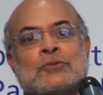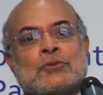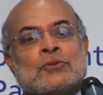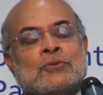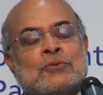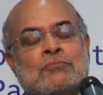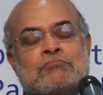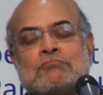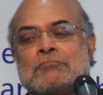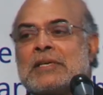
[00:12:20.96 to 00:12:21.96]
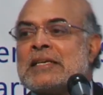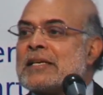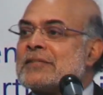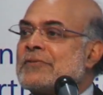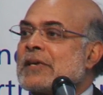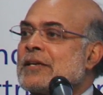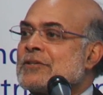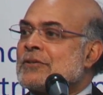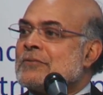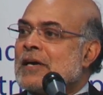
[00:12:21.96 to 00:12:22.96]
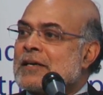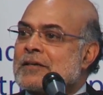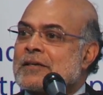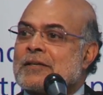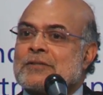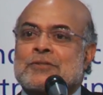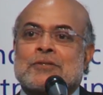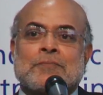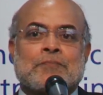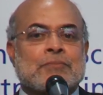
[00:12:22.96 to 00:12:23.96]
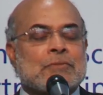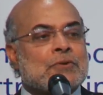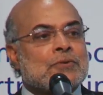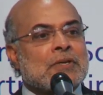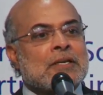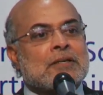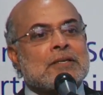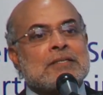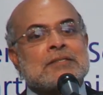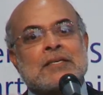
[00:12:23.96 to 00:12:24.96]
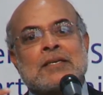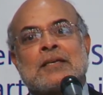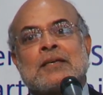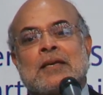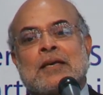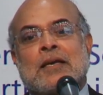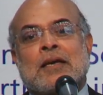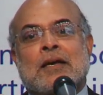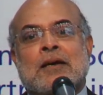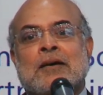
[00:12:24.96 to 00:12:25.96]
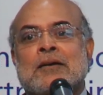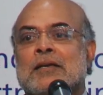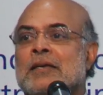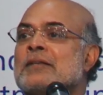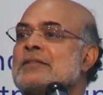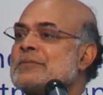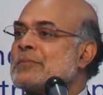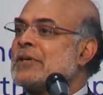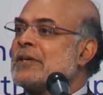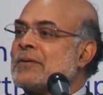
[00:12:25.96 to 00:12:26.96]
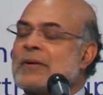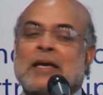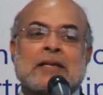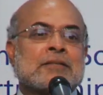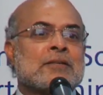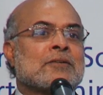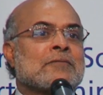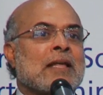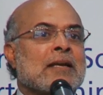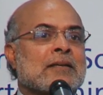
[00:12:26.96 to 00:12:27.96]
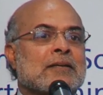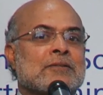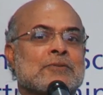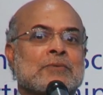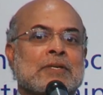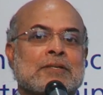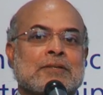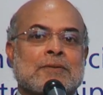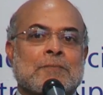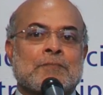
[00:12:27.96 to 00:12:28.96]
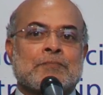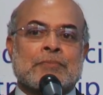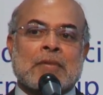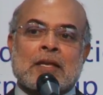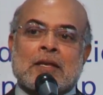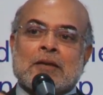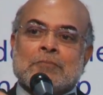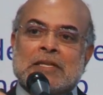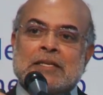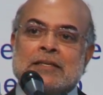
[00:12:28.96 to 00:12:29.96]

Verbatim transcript: through intensification of agriculture, through increasing uh, yields per hectare of land cultivated. But the